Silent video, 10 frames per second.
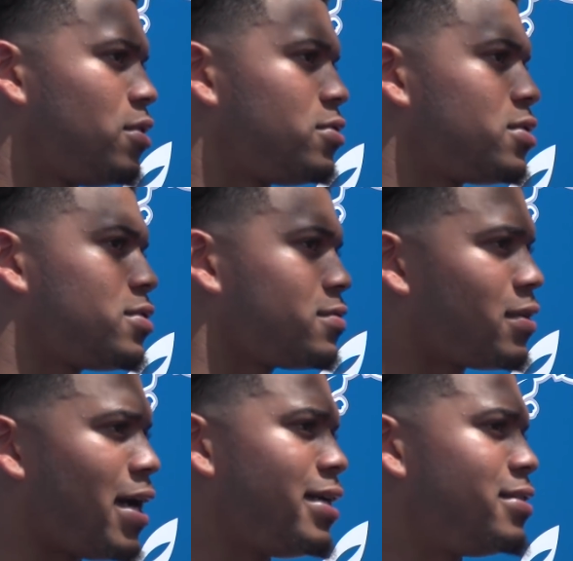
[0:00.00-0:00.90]
just
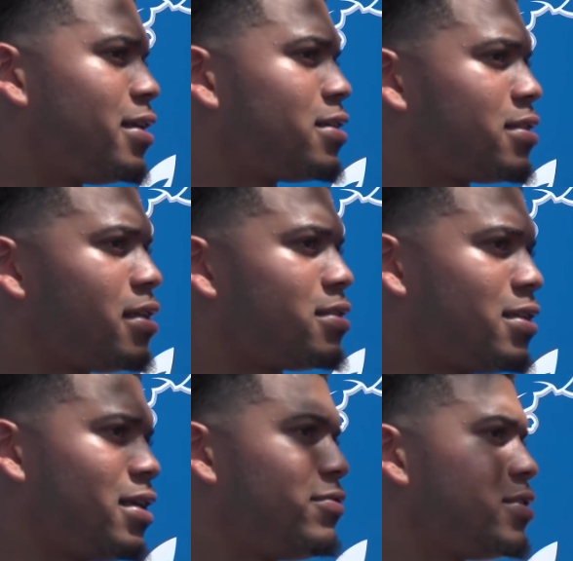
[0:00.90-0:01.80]
how he does things.
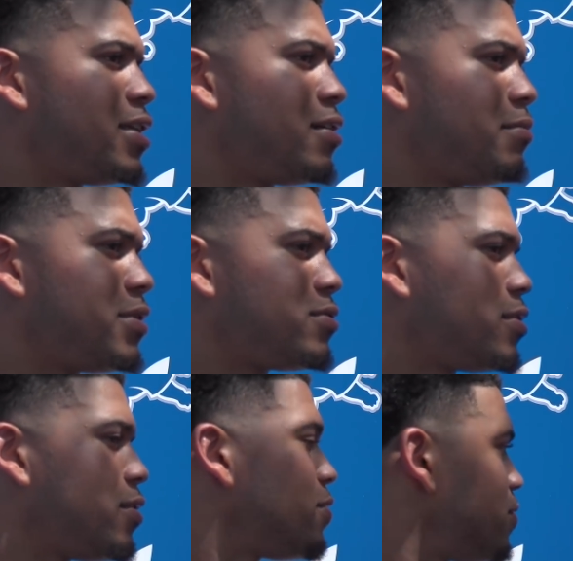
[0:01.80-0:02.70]
I definitely take a mental note.